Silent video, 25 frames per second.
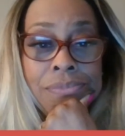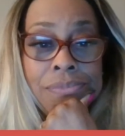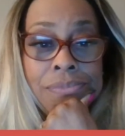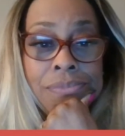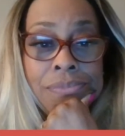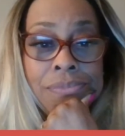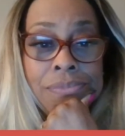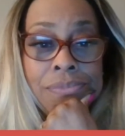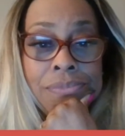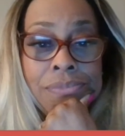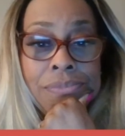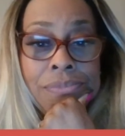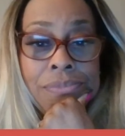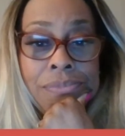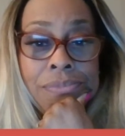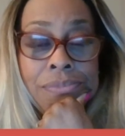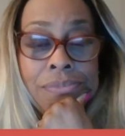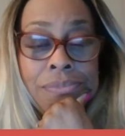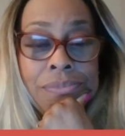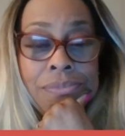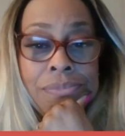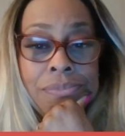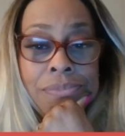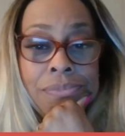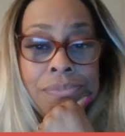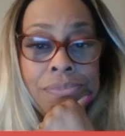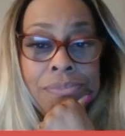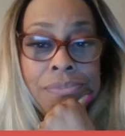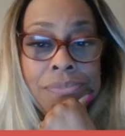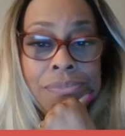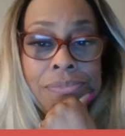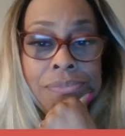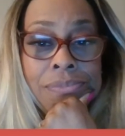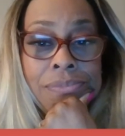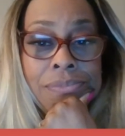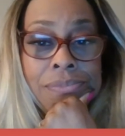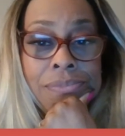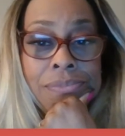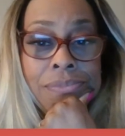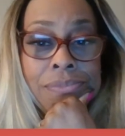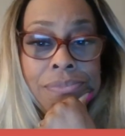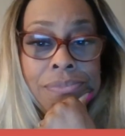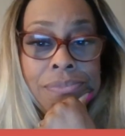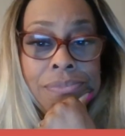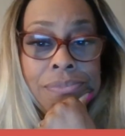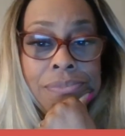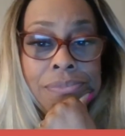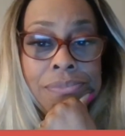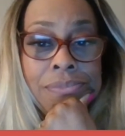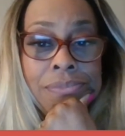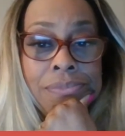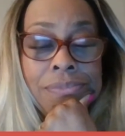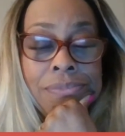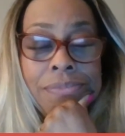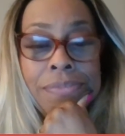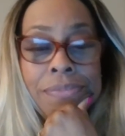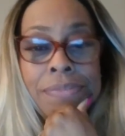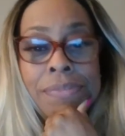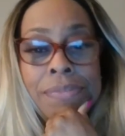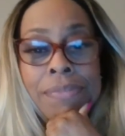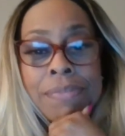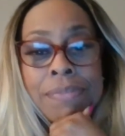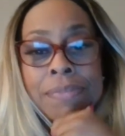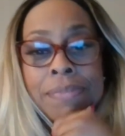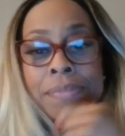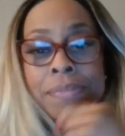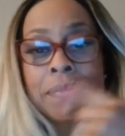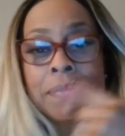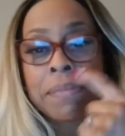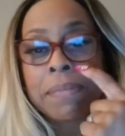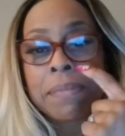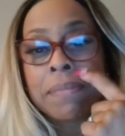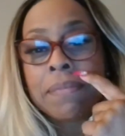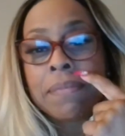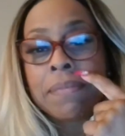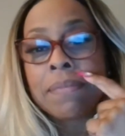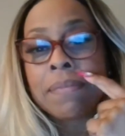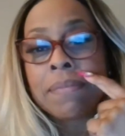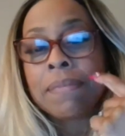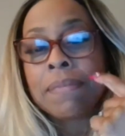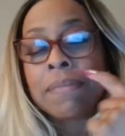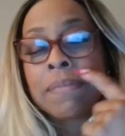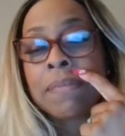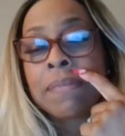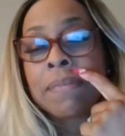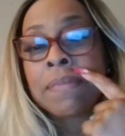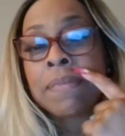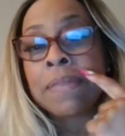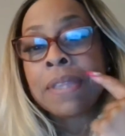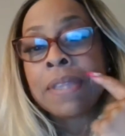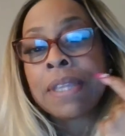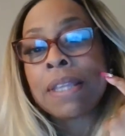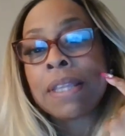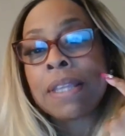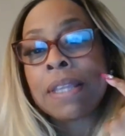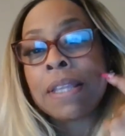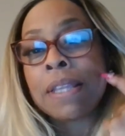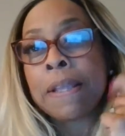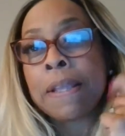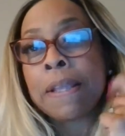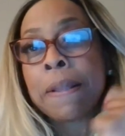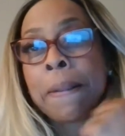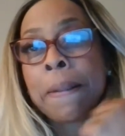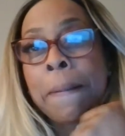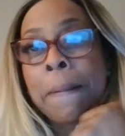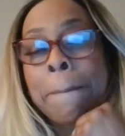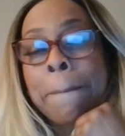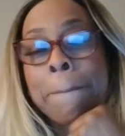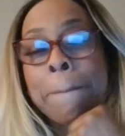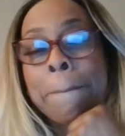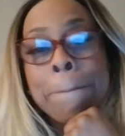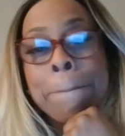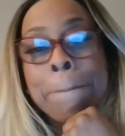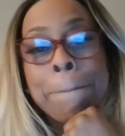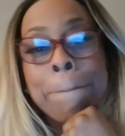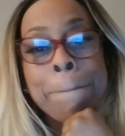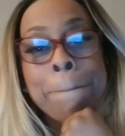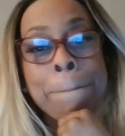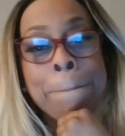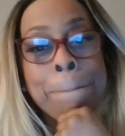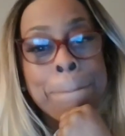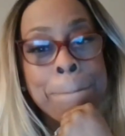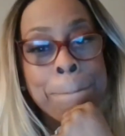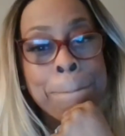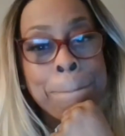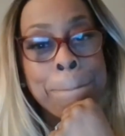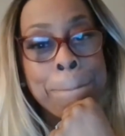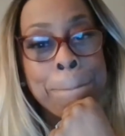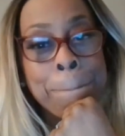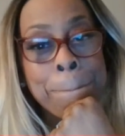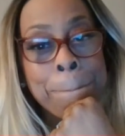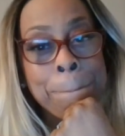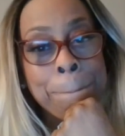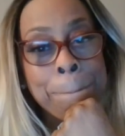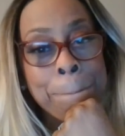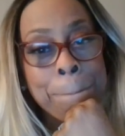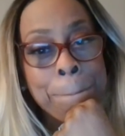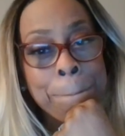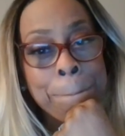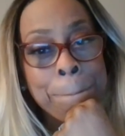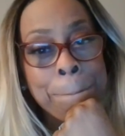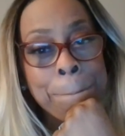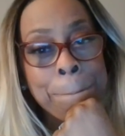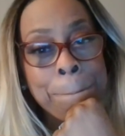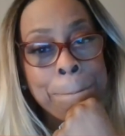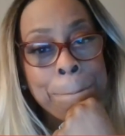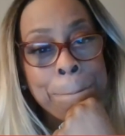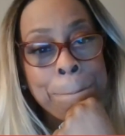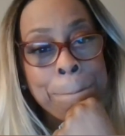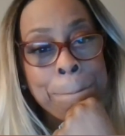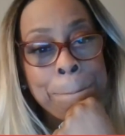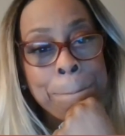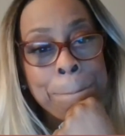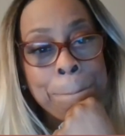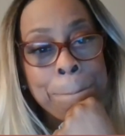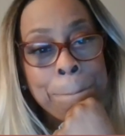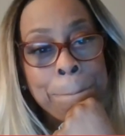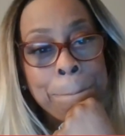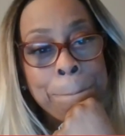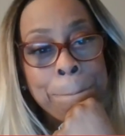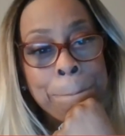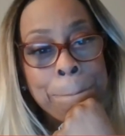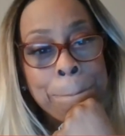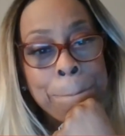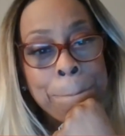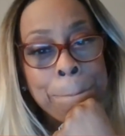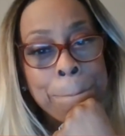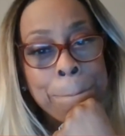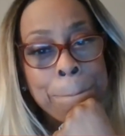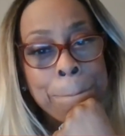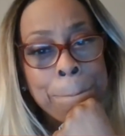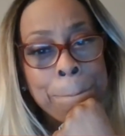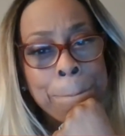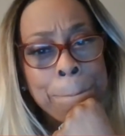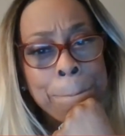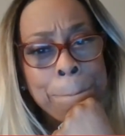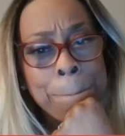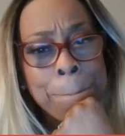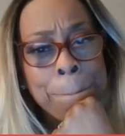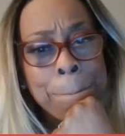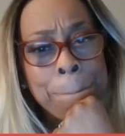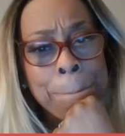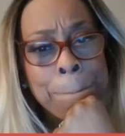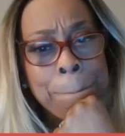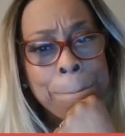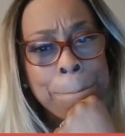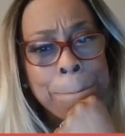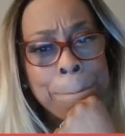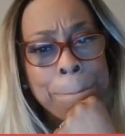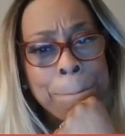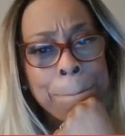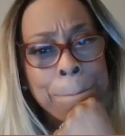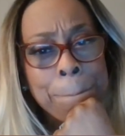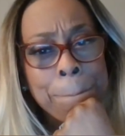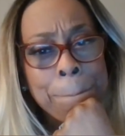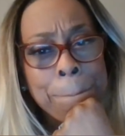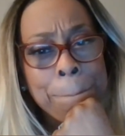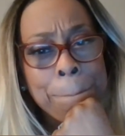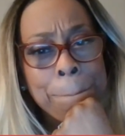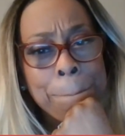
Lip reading: (silent)